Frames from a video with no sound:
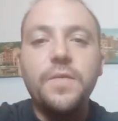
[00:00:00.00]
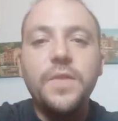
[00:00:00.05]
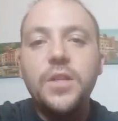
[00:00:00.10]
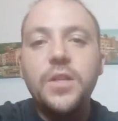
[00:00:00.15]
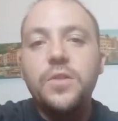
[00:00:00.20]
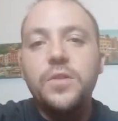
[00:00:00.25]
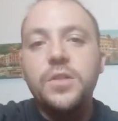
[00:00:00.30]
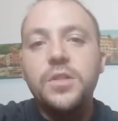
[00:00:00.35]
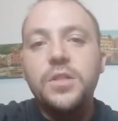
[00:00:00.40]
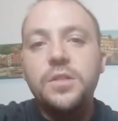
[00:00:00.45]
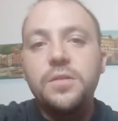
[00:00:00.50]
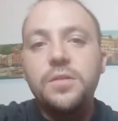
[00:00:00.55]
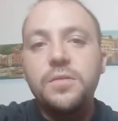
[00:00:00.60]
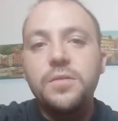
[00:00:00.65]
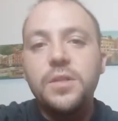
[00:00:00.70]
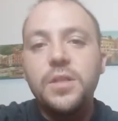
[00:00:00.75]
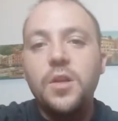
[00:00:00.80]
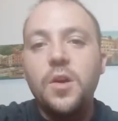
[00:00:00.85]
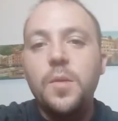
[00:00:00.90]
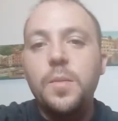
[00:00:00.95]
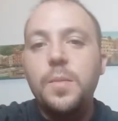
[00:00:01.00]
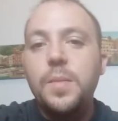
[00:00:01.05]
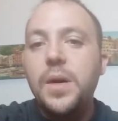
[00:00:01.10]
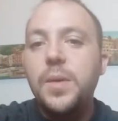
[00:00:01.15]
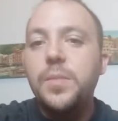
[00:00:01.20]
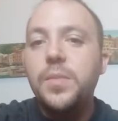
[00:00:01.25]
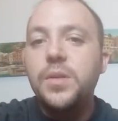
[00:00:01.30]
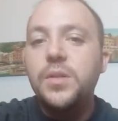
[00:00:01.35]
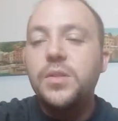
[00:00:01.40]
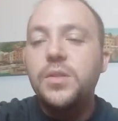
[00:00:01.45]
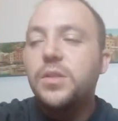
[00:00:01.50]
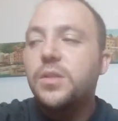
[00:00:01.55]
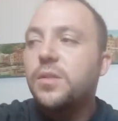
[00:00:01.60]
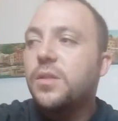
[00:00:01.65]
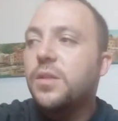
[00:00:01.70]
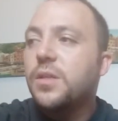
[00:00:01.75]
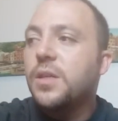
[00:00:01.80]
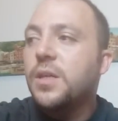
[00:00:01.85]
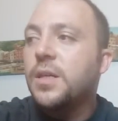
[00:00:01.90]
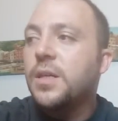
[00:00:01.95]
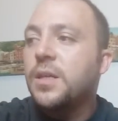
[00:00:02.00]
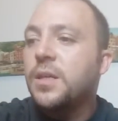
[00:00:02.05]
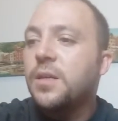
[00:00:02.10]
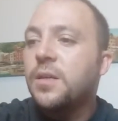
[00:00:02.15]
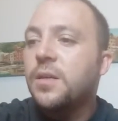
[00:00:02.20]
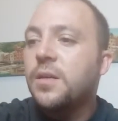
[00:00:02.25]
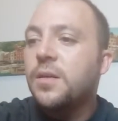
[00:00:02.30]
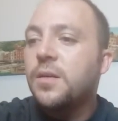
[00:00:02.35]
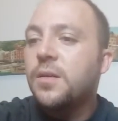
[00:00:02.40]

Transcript: video is published. And